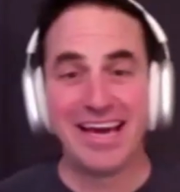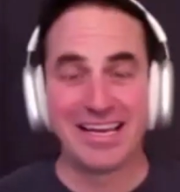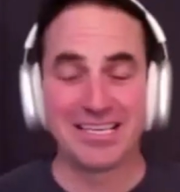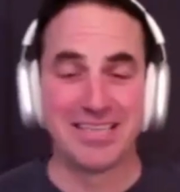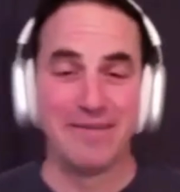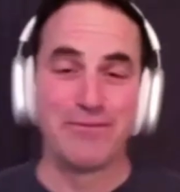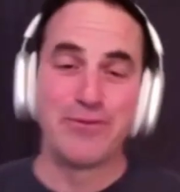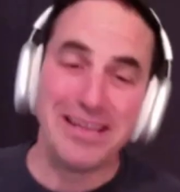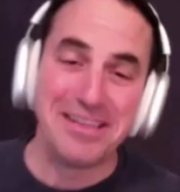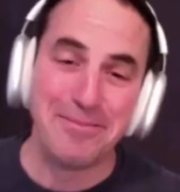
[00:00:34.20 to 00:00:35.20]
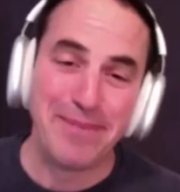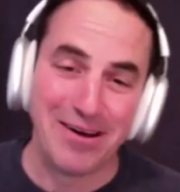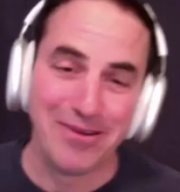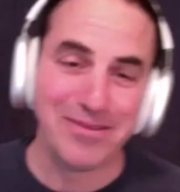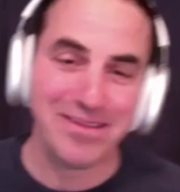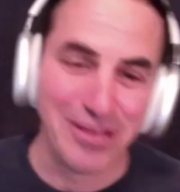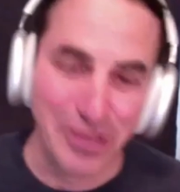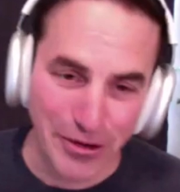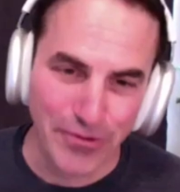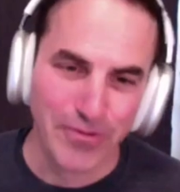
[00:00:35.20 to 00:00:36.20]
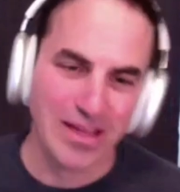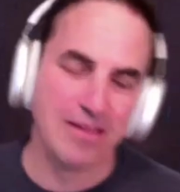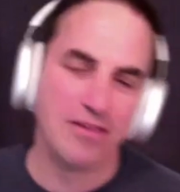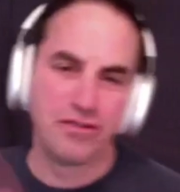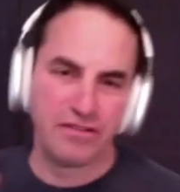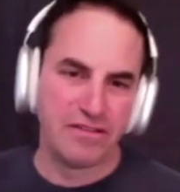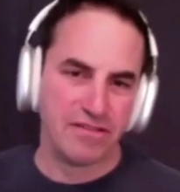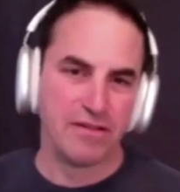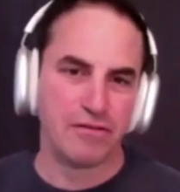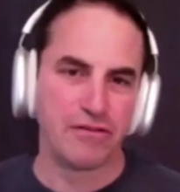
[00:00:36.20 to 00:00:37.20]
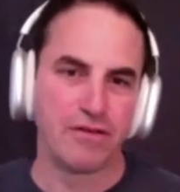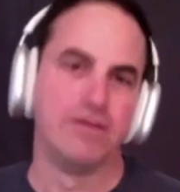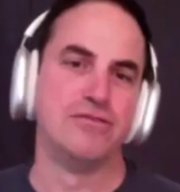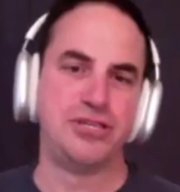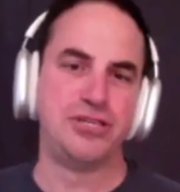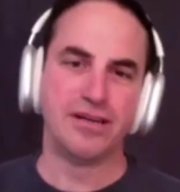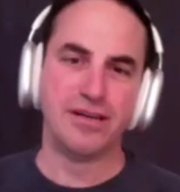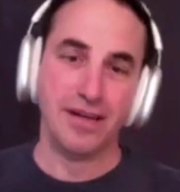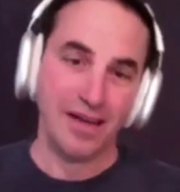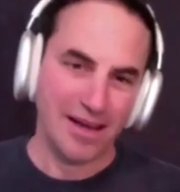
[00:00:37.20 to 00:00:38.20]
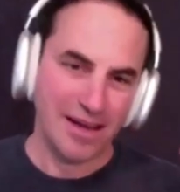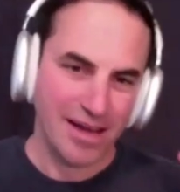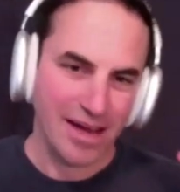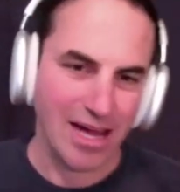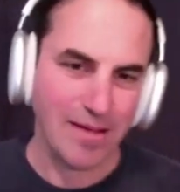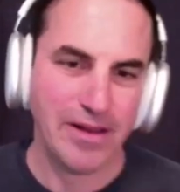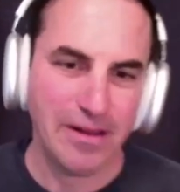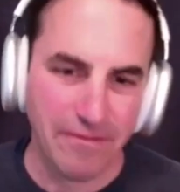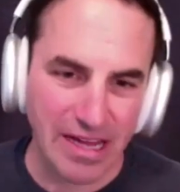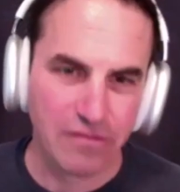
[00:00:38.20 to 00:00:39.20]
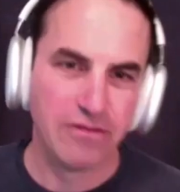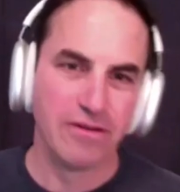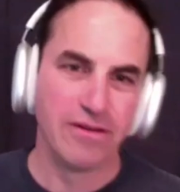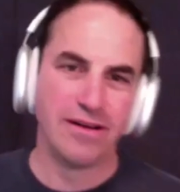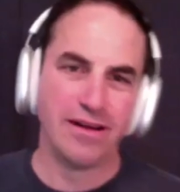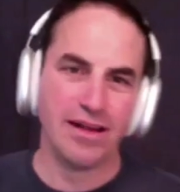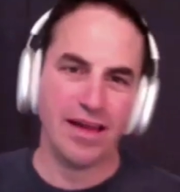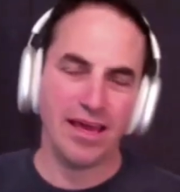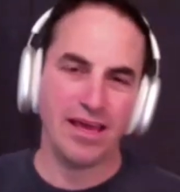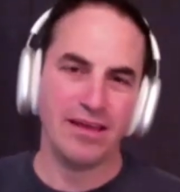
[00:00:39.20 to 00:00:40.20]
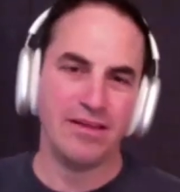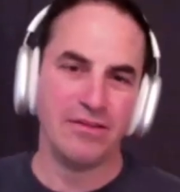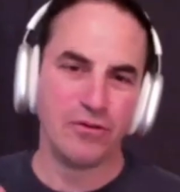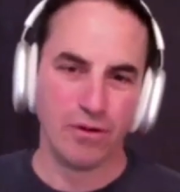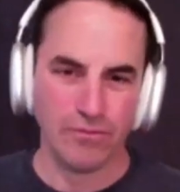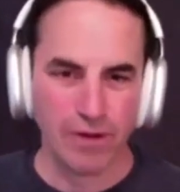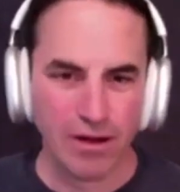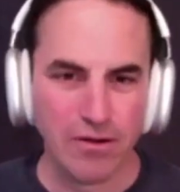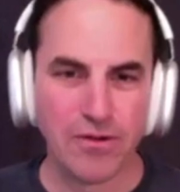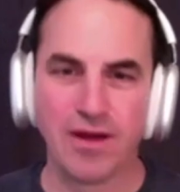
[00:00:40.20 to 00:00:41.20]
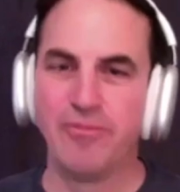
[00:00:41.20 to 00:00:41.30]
get, because I've written about you, and just as a disclosure, I'm an investor in Grown Rogue.